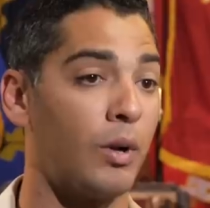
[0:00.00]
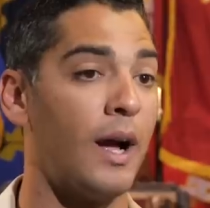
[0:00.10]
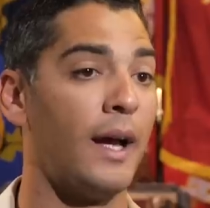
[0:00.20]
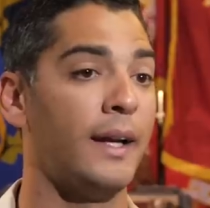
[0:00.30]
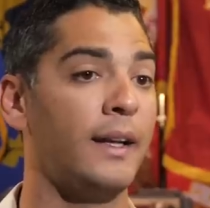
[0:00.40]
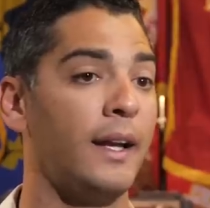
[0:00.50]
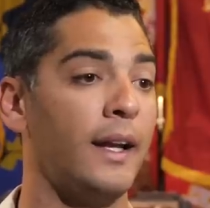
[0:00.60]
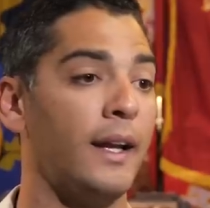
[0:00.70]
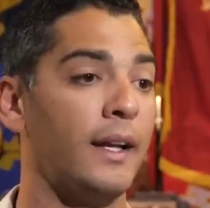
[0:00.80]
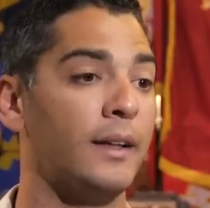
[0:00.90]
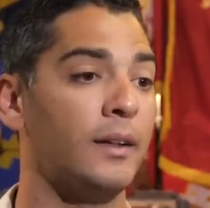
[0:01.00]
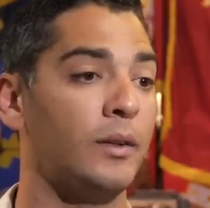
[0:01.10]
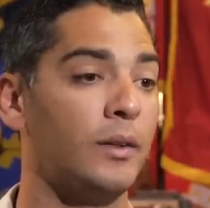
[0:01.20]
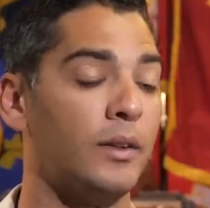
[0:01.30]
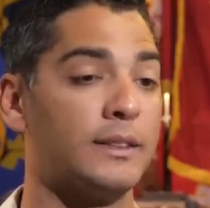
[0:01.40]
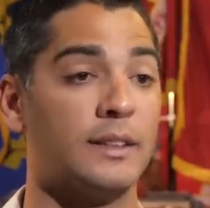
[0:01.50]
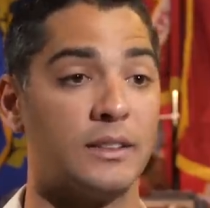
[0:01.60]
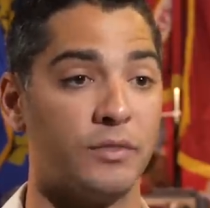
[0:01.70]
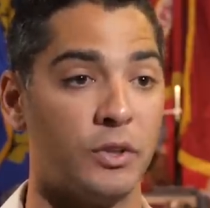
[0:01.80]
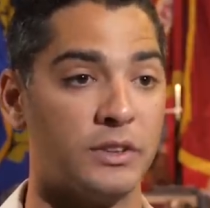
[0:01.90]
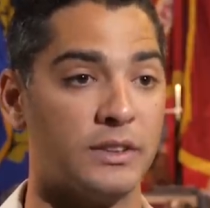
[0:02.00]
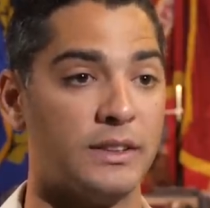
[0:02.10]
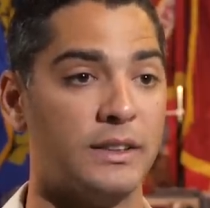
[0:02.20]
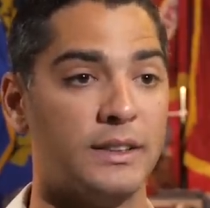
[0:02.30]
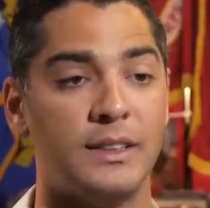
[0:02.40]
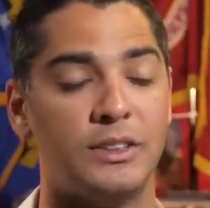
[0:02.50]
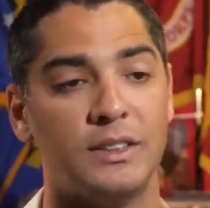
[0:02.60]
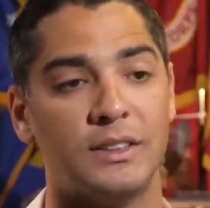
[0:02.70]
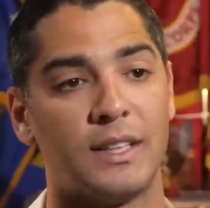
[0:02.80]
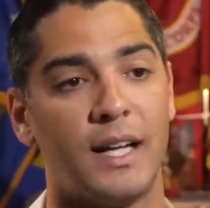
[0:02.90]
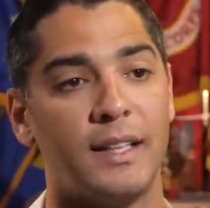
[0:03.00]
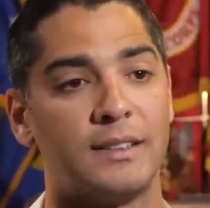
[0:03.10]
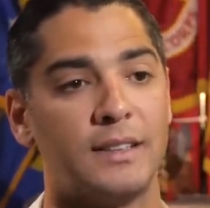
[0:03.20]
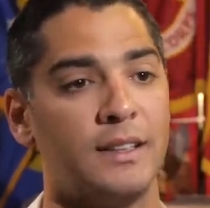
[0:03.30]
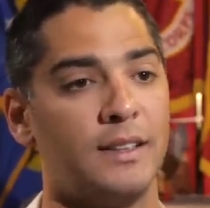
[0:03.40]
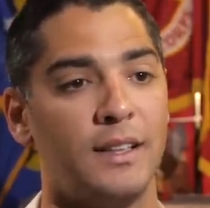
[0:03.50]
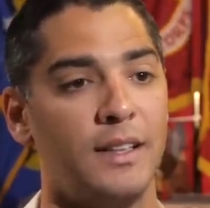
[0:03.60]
pride and a sense of urgency to teach these guys that